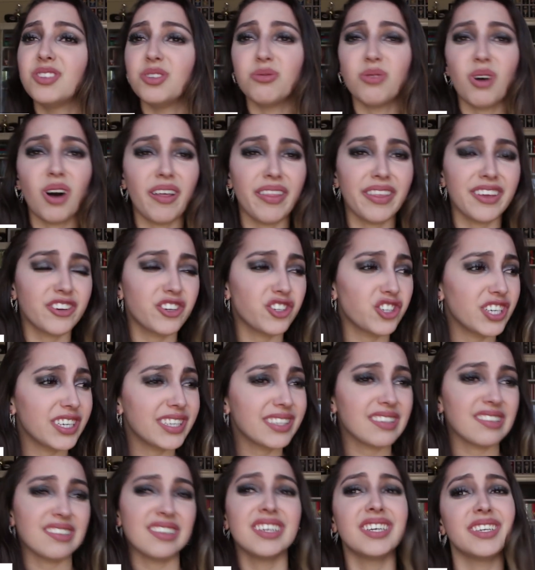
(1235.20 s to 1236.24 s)
Do all the
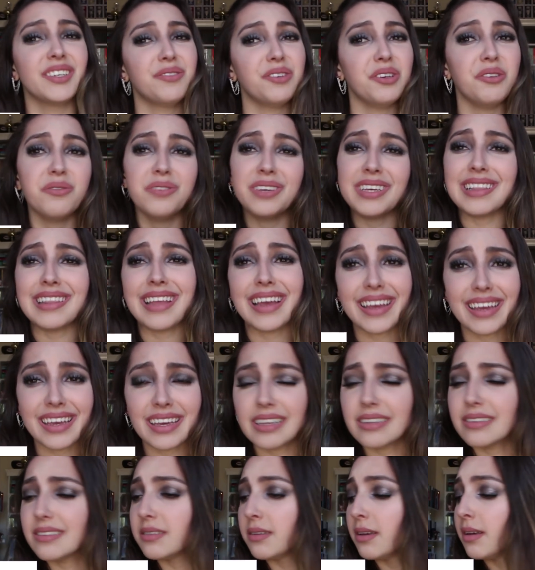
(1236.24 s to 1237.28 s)
shit if you feel like
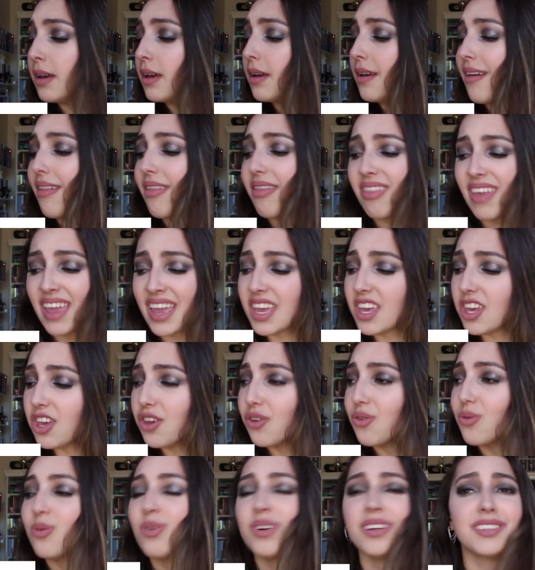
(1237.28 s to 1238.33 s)
it. Thank
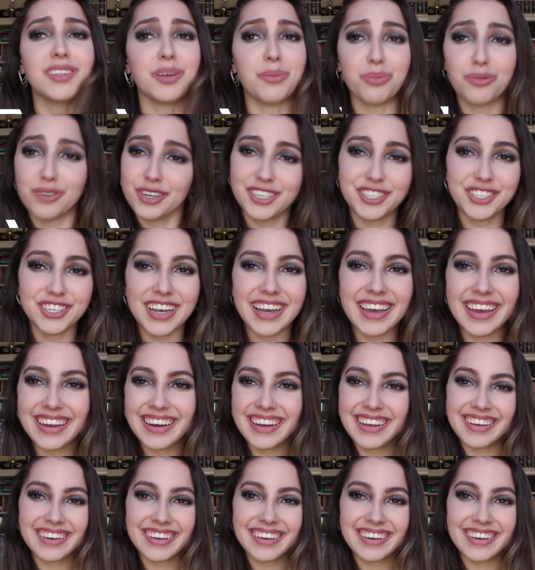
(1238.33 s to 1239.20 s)
you. It's appreciated.